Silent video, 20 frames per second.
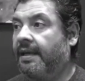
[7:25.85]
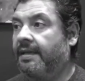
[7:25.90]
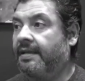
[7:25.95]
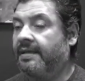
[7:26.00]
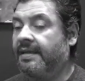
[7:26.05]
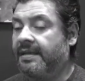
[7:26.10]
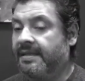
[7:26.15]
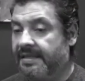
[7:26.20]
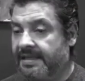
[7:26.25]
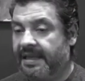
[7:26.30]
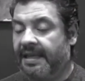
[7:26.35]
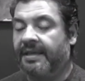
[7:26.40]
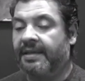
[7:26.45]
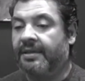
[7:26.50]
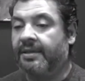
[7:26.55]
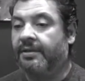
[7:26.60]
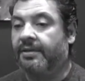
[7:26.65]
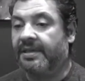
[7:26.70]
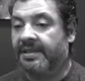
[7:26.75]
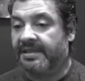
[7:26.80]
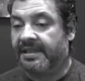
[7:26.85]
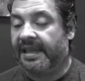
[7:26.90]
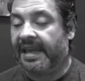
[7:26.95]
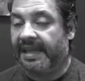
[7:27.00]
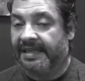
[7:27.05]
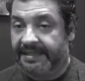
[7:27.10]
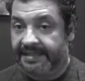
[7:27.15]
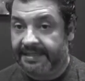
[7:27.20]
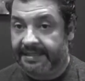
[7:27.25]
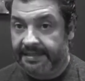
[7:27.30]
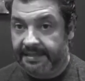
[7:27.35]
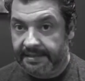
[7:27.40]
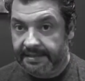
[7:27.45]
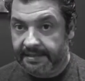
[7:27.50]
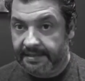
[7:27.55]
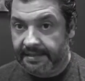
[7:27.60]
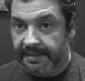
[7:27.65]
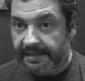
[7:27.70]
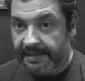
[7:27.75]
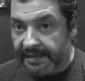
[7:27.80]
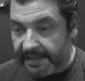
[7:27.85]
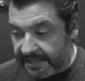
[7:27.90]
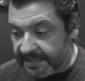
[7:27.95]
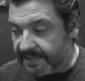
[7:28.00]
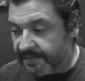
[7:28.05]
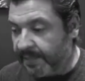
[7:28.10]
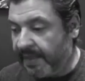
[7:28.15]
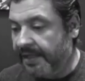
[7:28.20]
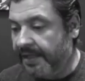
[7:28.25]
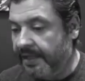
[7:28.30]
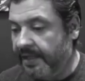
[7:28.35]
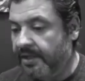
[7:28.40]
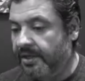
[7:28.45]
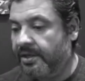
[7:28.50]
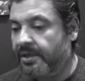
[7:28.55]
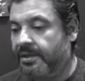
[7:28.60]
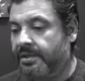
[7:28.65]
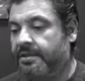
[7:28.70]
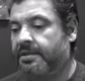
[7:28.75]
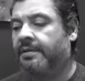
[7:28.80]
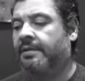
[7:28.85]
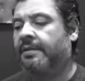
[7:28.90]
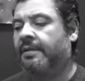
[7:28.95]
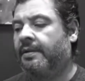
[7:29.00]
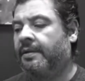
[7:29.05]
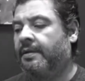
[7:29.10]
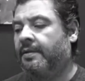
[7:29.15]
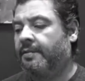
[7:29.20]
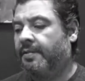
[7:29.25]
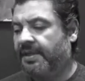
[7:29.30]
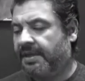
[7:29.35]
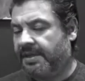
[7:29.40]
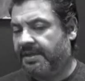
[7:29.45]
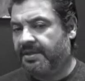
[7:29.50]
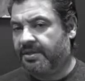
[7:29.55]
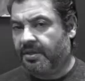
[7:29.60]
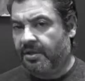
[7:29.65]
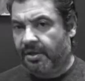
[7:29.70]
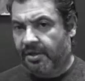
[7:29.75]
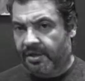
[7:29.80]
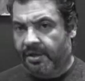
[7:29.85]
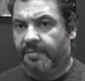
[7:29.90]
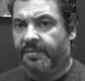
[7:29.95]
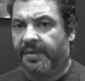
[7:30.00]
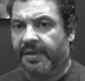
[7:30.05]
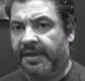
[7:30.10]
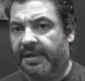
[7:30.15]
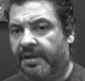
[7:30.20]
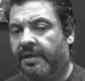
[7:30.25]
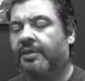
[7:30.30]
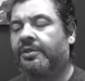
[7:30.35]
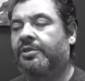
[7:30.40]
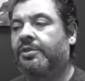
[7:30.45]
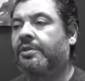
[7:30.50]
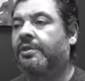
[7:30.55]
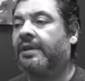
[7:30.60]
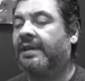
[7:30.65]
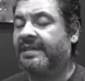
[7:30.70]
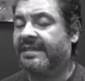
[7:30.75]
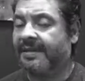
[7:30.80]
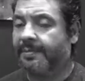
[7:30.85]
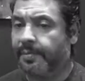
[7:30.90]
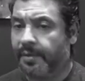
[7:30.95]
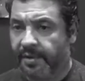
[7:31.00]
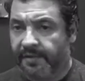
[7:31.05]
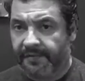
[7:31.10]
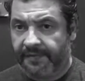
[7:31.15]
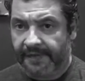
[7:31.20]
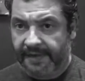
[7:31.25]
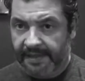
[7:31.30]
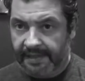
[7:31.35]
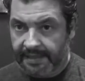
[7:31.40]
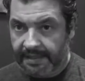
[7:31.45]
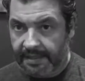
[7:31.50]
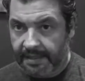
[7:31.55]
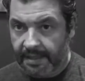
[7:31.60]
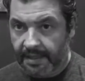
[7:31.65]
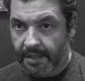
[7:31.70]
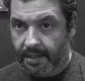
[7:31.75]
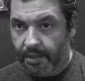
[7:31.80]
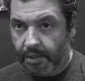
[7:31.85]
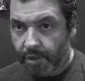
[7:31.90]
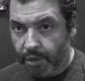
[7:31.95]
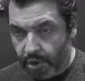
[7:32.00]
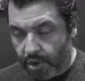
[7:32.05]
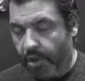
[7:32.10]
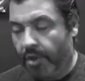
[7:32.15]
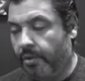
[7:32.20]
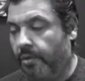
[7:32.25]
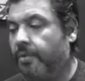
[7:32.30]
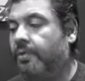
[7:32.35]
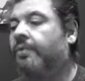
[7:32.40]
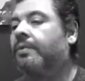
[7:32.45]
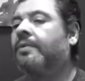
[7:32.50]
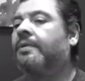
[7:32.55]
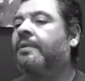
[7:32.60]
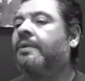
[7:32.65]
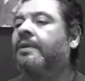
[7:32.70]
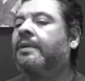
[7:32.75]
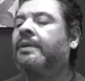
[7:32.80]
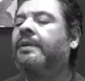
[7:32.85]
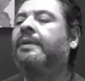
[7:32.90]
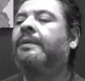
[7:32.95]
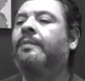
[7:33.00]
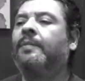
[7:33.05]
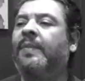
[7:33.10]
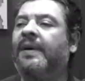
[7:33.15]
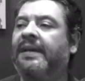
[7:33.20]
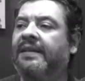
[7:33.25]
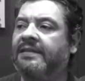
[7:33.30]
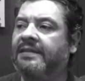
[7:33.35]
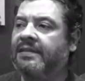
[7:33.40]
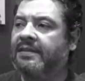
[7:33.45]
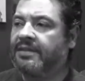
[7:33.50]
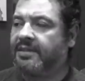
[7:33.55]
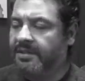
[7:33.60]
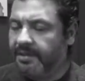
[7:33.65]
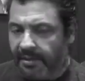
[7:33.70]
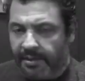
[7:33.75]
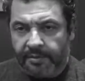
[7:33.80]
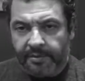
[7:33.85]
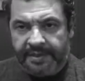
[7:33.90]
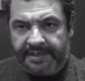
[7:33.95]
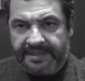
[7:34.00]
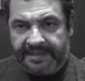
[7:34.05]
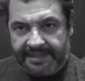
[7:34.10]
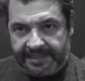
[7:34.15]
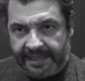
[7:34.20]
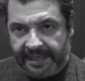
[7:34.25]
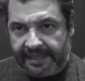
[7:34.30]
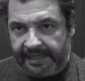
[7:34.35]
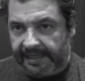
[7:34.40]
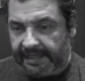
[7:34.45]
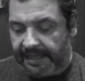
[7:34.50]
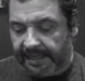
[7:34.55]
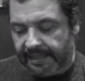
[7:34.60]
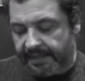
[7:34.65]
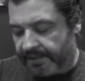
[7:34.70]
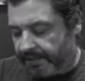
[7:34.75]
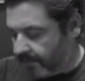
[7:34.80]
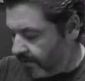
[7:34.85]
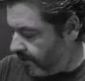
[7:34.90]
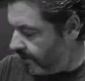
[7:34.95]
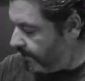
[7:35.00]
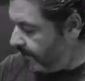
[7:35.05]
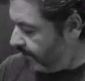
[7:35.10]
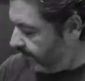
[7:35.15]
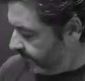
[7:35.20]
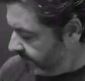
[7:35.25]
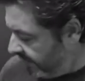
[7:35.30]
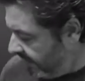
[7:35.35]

Nintendo has lasted this many years because of their company culture. Is it perfect? No. But it's slow and steady like a turtle,